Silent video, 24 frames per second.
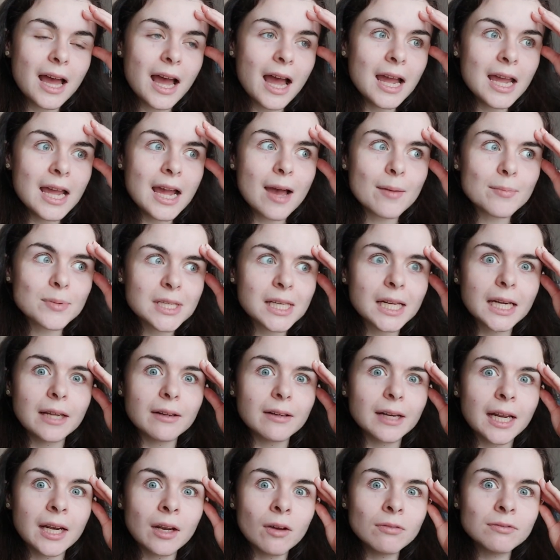I
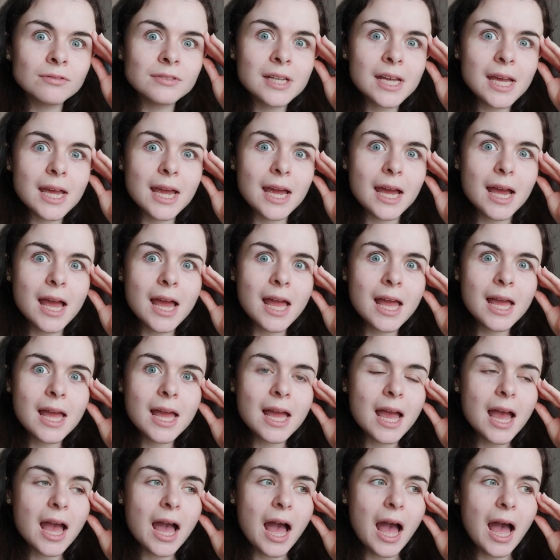absolutely loved it.
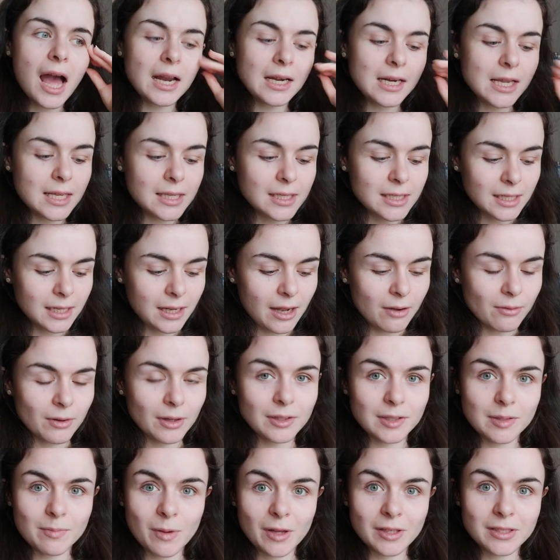I need to go
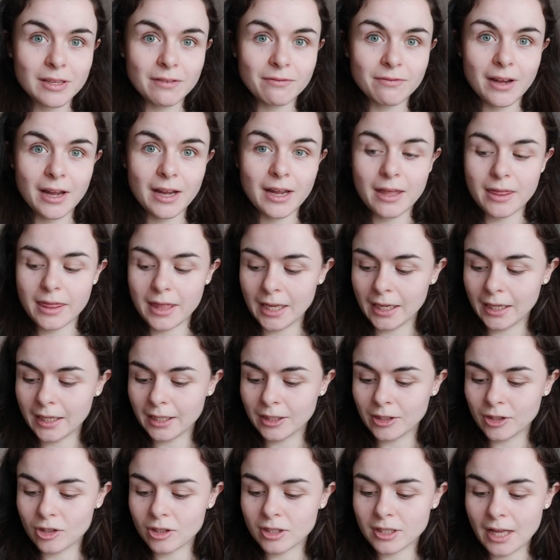on Spotify, I think,
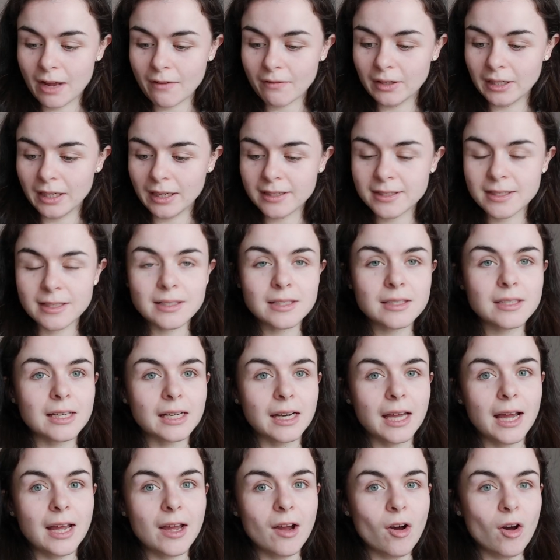and just have a listen to
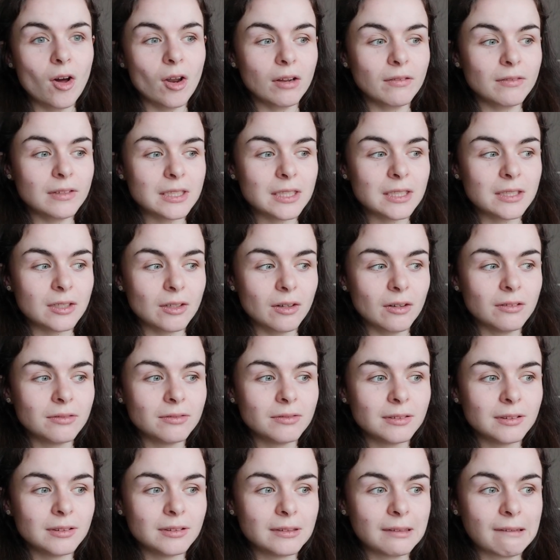like all of his stuff.
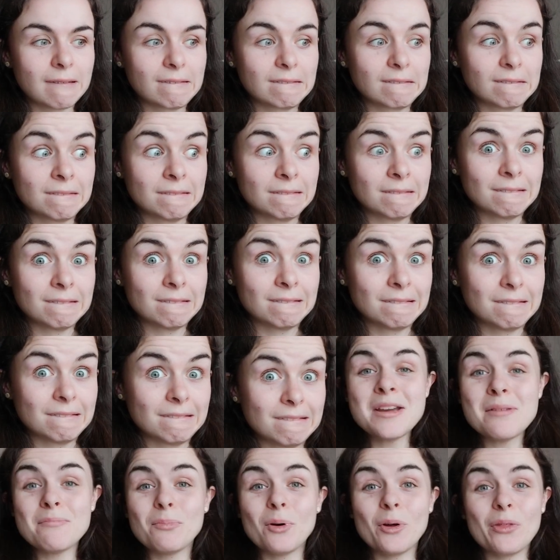
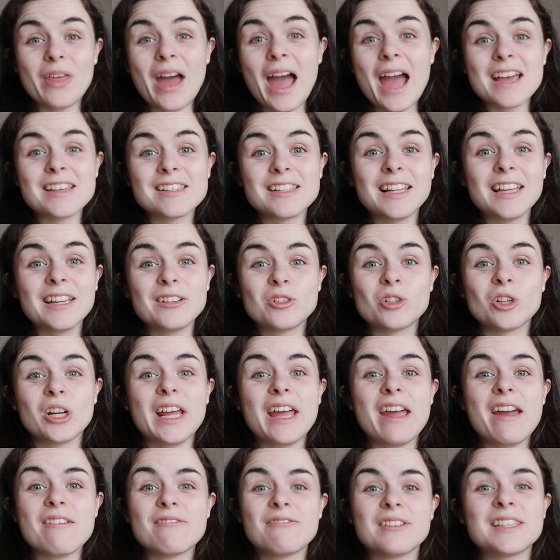But that is
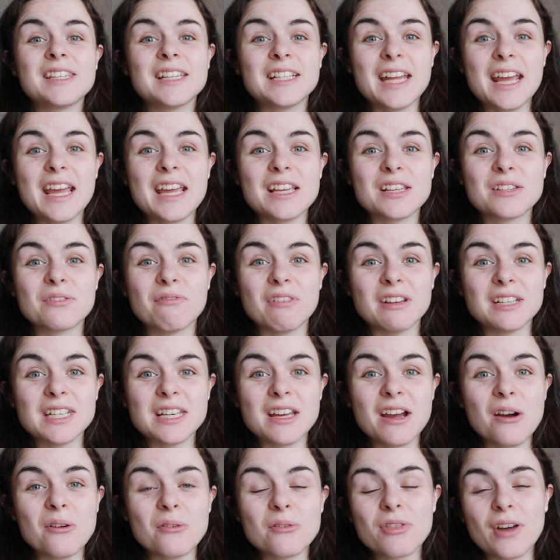literally it for today's
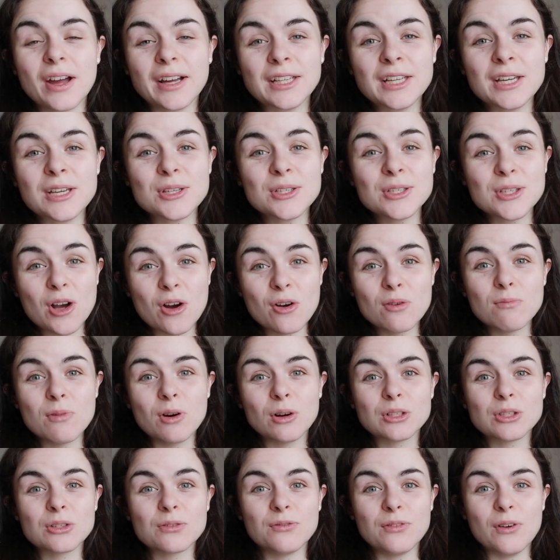video. Thank you so
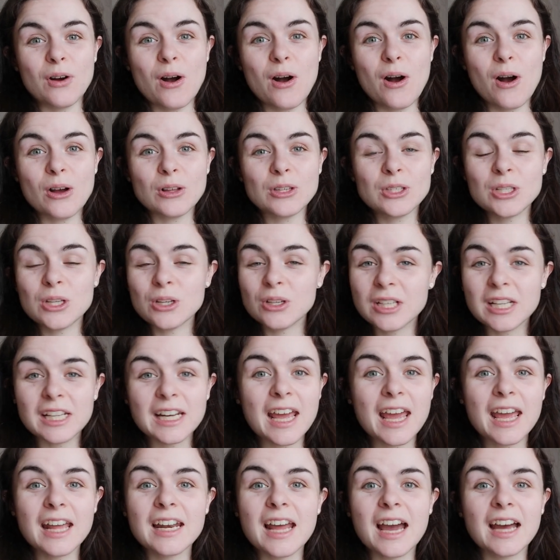much for tuning
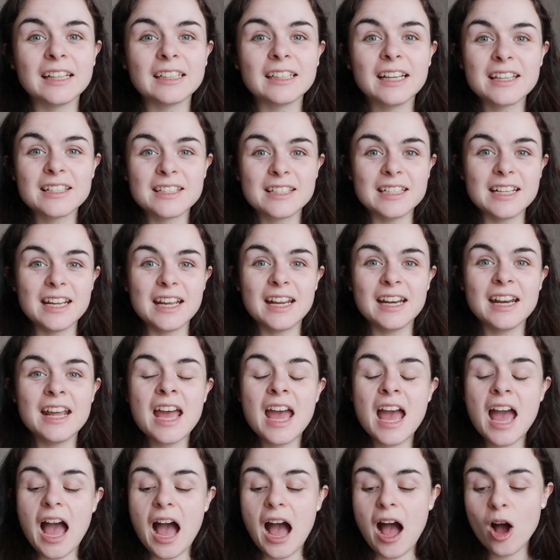in and listening.
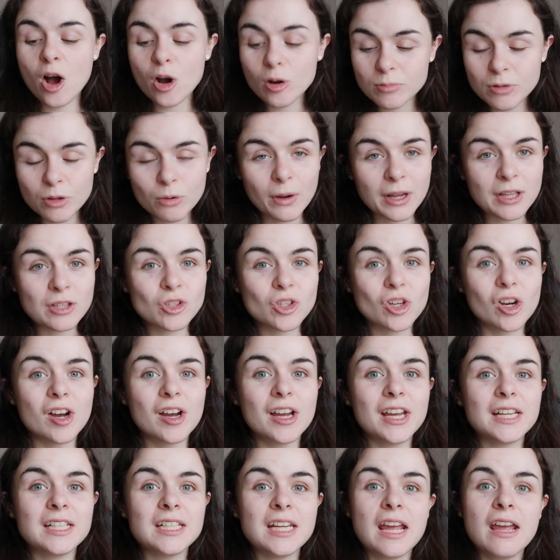I hope you
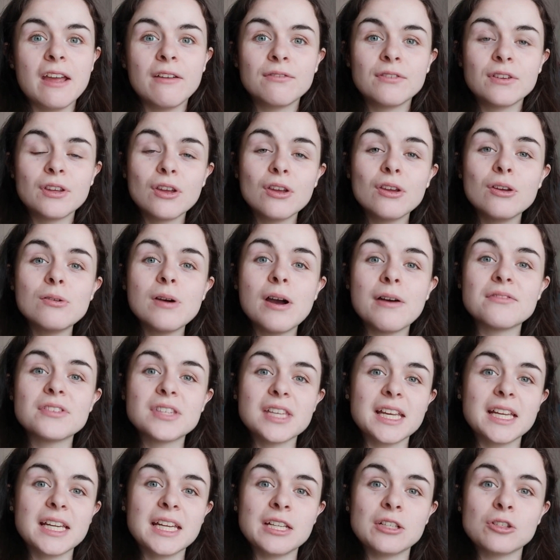enjoyed. If you have
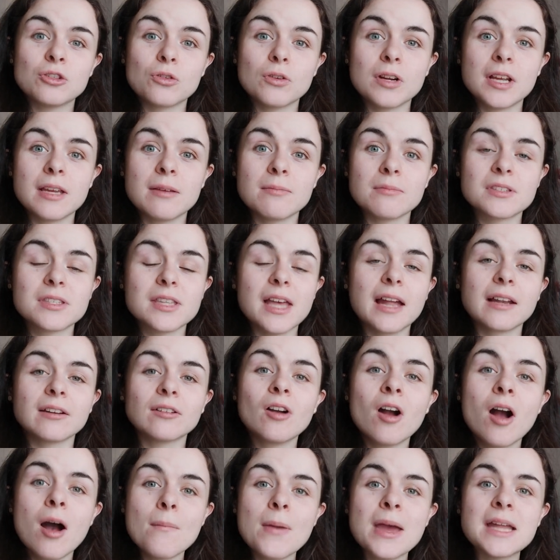seen In Dreams, then
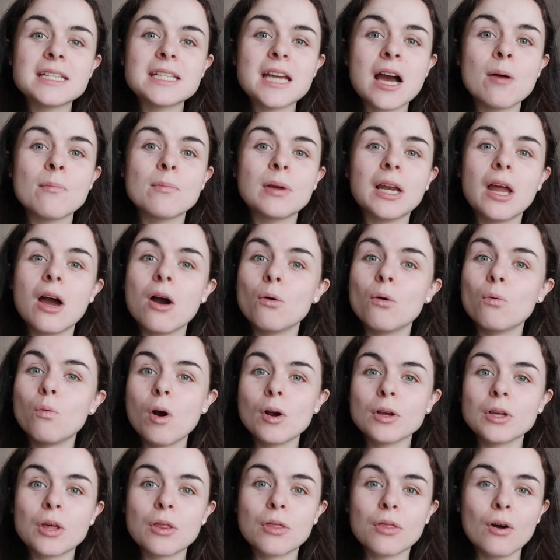comment down below
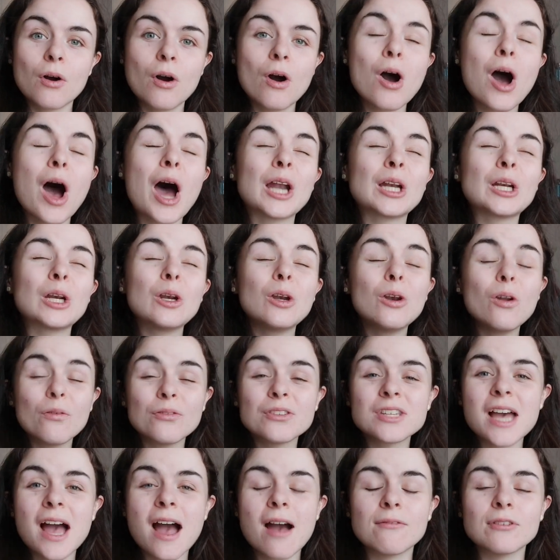what you thought. I'd love
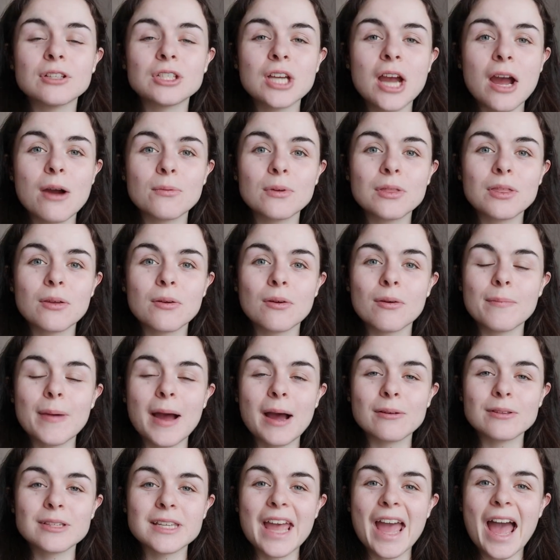to have a chat with you
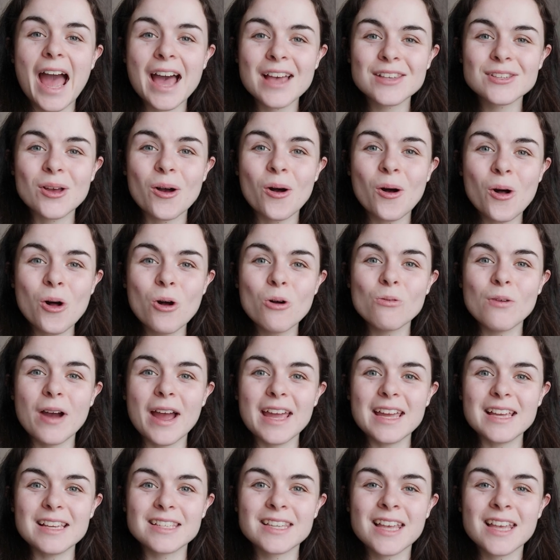about it, as
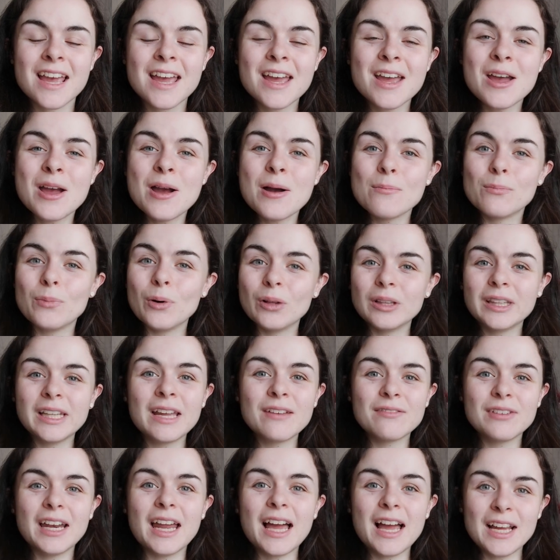always. But
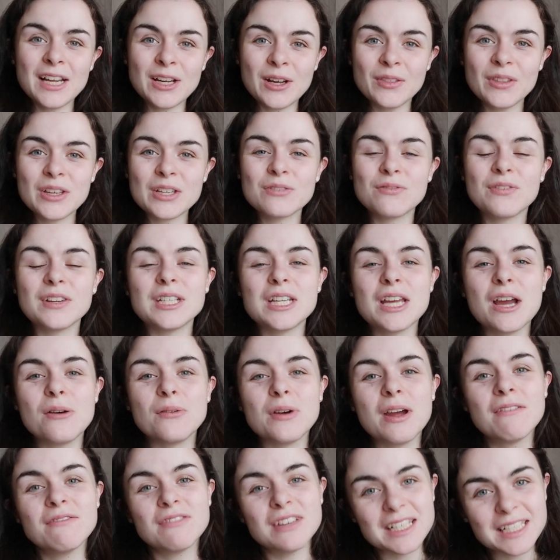leave a like on this video
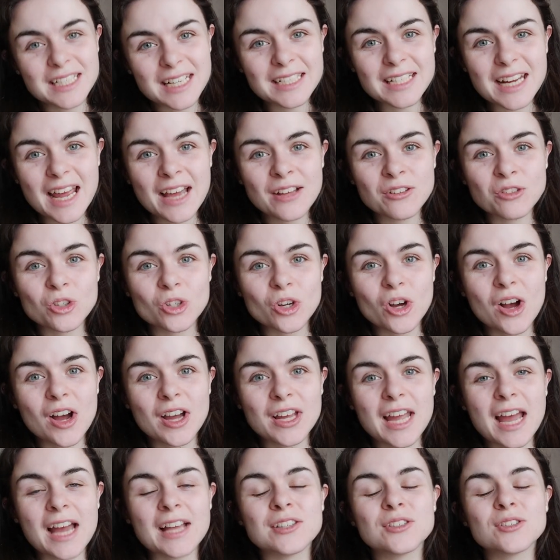if you did
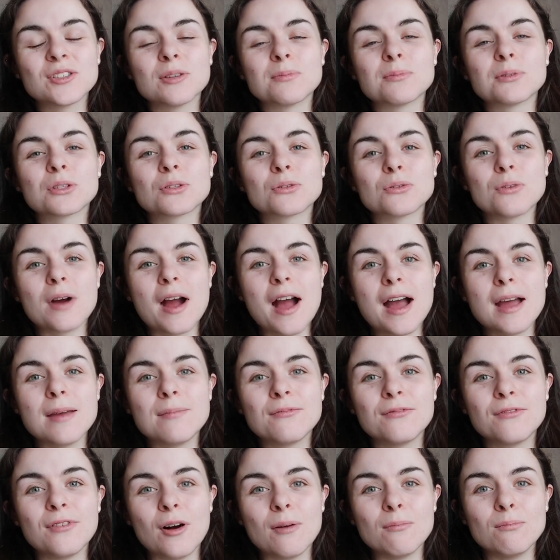enjoy, and subscribe
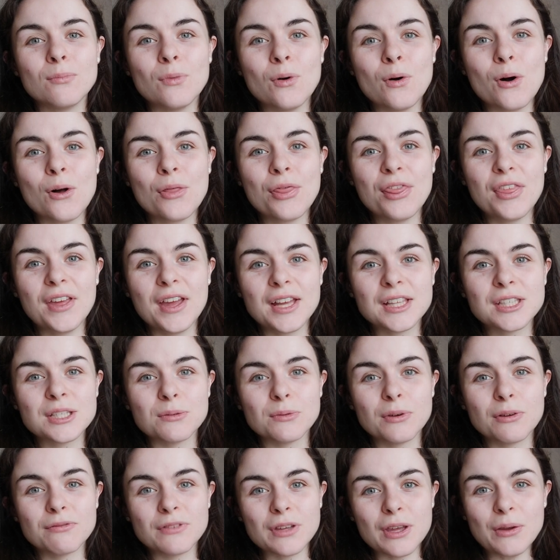for more theatre
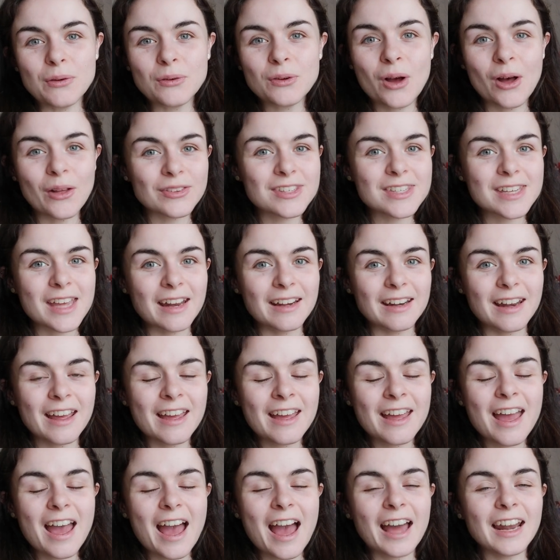review content.
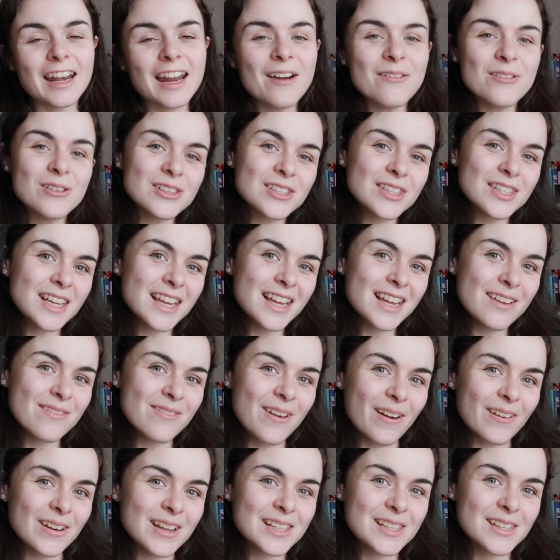And I will see you
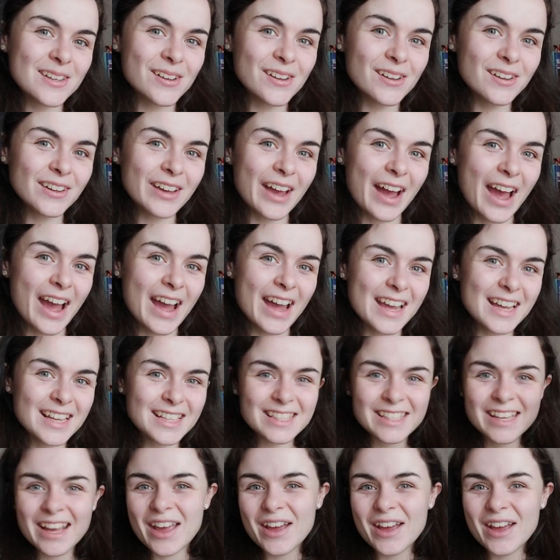very soon, guys.